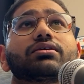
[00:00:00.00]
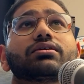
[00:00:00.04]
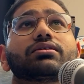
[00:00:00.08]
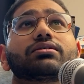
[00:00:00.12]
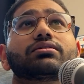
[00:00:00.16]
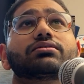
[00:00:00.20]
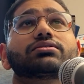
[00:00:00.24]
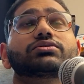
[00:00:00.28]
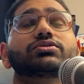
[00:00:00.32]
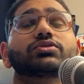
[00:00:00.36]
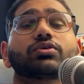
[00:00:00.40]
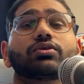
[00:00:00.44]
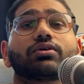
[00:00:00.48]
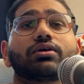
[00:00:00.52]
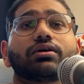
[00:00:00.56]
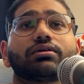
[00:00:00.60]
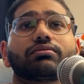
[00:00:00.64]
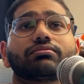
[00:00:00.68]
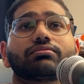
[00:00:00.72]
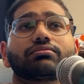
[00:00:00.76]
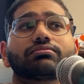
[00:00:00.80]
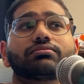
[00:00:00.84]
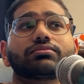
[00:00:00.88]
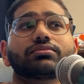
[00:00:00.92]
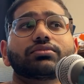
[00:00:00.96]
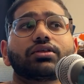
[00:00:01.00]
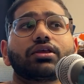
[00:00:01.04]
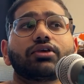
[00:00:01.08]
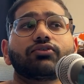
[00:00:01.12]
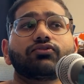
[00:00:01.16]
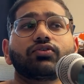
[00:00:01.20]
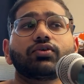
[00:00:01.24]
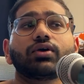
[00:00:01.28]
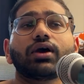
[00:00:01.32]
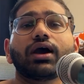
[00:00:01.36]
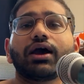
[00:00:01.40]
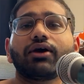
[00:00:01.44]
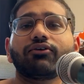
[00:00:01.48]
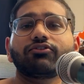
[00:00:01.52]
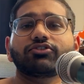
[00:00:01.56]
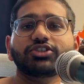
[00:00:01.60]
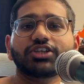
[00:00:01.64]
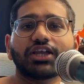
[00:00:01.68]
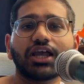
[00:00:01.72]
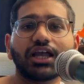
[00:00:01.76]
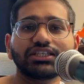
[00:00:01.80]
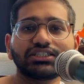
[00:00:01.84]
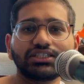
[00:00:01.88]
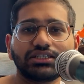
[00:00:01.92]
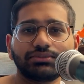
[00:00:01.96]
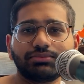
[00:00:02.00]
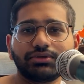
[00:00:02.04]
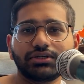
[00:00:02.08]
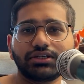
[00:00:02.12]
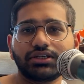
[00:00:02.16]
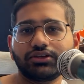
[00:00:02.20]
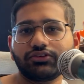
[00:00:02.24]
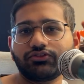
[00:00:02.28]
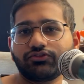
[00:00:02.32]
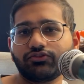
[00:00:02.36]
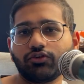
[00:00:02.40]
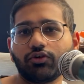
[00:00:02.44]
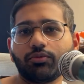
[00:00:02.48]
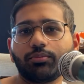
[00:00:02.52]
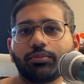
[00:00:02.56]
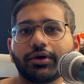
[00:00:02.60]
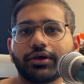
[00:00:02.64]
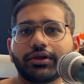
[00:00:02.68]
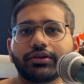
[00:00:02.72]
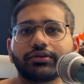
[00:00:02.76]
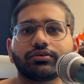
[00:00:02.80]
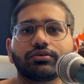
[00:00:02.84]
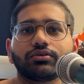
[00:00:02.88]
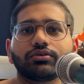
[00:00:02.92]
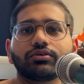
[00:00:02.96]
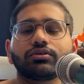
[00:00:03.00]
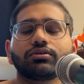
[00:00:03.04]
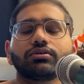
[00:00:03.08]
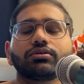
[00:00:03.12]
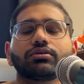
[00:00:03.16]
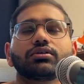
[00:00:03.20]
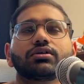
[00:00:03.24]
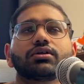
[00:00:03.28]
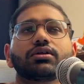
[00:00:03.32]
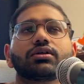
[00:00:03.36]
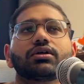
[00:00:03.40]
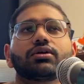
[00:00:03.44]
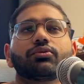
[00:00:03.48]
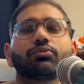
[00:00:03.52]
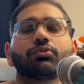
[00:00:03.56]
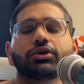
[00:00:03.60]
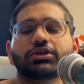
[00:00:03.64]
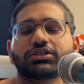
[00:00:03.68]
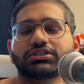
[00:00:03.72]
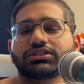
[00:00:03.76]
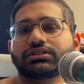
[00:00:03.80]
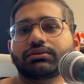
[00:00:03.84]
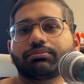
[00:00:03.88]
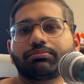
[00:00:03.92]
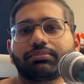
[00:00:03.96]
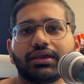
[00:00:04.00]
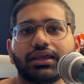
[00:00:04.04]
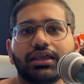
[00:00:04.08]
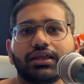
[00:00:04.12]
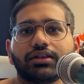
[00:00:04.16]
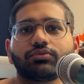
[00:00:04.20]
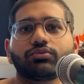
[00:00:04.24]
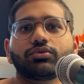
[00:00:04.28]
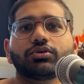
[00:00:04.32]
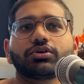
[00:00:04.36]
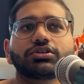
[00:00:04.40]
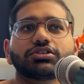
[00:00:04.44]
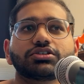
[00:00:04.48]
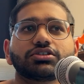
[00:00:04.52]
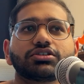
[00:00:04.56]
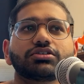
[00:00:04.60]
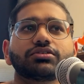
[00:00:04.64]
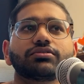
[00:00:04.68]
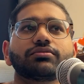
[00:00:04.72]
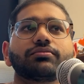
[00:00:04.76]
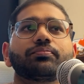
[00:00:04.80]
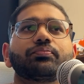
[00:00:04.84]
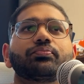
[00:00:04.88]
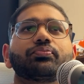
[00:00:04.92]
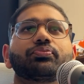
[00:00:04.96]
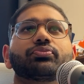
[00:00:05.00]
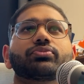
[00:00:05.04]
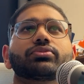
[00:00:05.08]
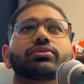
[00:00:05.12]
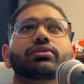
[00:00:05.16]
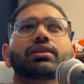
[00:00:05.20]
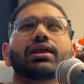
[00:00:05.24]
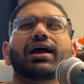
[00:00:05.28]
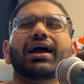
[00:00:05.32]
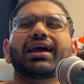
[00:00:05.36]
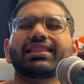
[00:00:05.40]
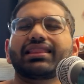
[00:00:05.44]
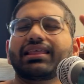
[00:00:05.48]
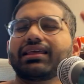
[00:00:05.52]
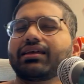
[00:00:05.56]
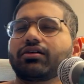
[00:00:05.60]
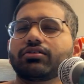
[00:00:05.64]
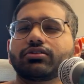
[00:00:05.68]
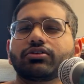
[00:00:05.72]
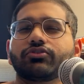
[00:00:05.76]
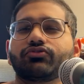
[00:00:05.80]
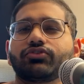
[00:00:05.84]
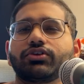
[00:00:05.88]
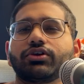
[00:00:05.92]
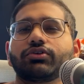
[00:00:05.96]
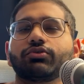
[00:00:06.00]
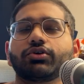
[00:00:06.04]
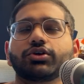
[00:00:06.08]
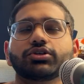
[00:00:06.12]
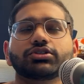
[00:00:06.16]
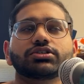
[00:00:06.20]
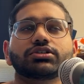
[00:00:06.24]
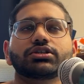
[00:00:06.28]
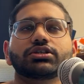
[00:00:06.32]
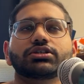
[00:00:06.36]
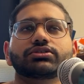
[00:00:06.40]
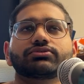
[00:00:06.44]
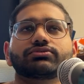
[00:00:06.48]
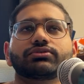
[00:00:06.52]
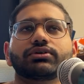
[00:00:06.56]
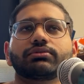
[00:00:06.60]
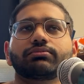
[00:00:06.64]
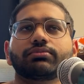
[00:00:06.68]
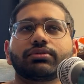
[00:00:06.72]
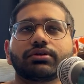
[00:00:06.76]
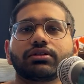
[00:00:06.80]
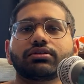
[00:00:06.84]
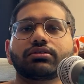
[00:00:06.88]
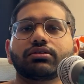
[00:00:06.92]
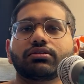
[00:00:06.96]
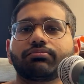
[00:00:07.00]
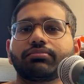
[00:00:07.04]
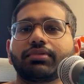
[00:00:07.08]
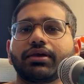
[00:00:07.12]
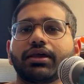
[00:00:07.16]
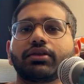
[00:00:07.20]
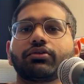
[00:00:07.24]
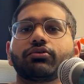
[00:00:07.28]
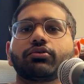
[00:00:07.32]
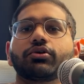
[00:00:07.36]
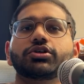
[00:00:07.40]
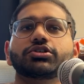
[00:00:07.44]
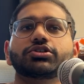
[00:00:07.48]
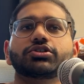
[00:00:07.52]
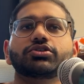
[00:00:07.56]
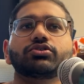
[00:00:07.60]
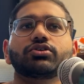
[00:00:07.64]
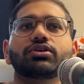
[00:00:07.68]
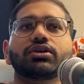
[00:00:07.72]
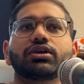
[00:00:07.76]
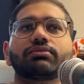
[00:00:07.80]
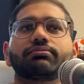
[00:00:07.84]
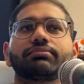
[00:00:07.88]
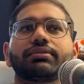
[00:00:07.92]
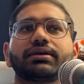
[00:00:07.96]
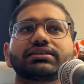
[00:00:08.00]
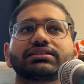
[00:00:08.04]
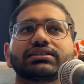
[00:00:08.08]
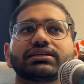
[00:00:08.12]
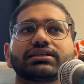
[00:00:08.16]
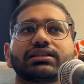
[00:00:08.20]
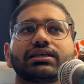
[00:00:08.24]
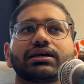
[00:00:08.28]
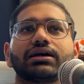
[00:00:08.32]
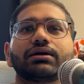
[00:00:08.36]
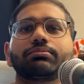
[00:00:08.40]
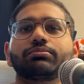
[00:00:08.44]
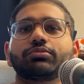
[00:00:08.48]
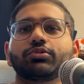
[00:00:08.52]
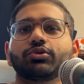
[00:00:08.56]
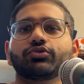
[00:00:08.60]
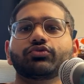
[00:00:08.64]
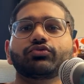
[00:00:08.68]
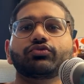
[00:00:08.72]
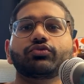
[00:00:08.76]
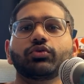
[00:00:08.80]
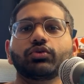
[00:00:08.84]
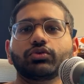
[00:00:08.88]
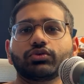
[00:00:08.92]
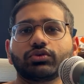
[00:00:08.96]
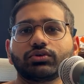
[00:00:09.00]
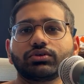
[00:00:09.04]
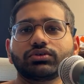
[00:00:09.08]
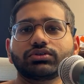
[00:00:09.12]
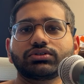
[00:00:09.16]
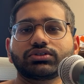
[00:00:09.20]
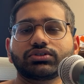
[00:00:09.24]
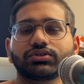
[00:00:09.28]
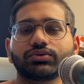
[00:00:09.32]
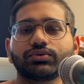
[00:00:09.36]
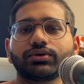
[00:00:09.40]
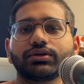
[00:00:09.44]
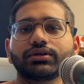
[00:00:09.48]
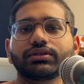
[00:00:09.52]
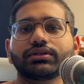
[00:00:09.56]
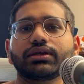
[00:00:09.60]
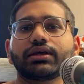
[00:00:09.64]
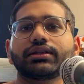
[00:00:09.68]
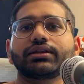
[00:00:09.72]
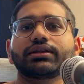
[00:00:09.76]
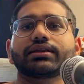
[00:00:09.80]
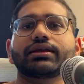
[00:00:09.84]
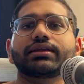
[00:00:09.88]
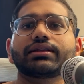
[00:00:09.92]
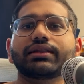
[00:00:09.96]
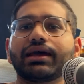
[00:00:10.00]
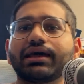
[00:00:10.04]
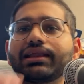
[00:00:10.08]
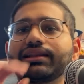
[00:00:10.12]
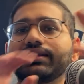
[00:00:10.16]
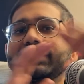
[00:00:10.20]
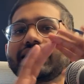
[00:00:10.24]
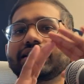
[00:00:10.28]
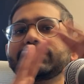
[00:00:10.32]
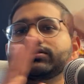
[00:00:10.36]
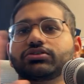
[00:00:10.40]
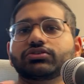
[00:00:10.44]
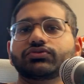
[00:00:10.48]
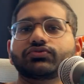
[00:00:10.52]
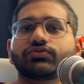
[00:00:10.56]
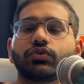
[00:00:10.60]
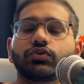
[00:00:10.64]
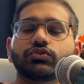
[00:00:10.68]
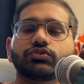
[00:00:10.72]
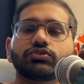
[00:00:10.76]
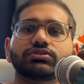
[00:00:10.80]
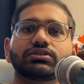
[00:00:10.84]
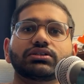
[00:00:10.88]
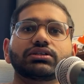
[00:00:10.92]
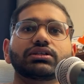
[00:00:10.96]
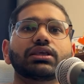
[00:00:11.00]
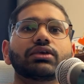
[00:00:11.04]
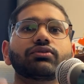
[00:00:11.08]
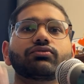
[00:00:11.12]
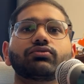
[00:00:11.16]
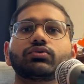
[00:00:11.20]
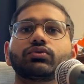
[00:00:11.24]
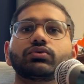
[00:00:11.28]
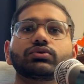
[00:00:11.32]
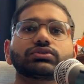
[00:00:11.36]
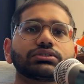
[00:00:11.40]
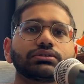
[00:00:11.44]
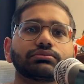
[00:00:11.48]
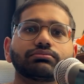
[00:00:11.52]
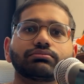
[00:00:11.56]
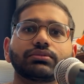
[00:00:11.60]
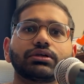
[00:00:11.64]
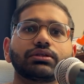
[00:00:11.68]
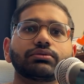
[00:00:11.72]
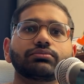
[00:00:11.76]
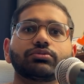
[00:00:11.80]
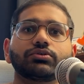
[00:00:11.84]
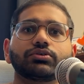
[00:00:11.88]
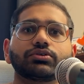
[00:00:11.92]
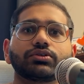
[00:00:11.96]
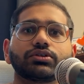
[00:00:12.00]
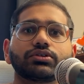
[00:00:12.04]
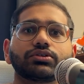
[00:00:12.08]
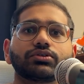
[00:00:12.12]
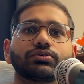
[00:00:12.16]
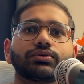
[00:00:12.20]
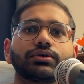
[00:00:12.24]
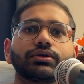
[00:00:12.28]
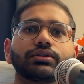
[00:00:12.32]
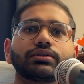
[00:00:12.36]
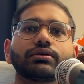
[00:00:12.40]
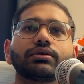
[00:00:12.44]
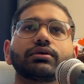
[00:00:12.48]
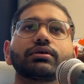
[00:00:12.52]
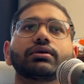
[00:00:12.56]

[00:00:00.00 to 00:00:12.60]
So if you have ChatGPT 4.0, which is the paid version, I think on the free version as well, but on the paid version, you can basically upload photos to it, and it can analyze those photos and give you some input into it.